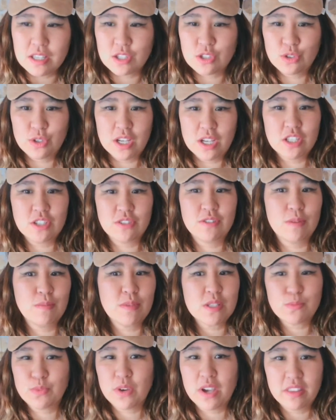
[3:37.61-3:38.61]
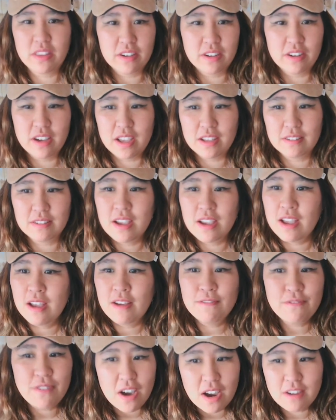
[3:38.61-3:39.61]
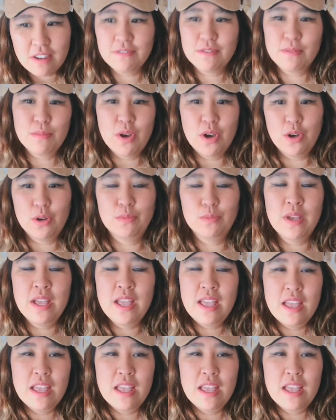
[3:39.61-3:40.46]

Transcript: estranged from his brother, and far from home.